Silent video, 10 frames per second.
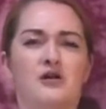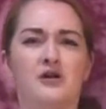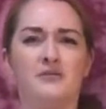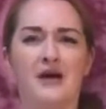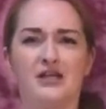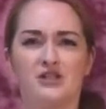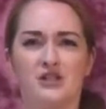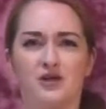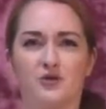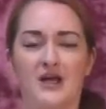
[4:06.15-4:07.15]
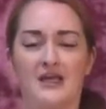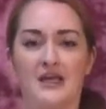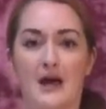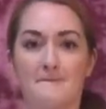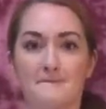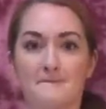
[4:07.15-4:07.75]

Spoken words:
Imagine that you're waking up.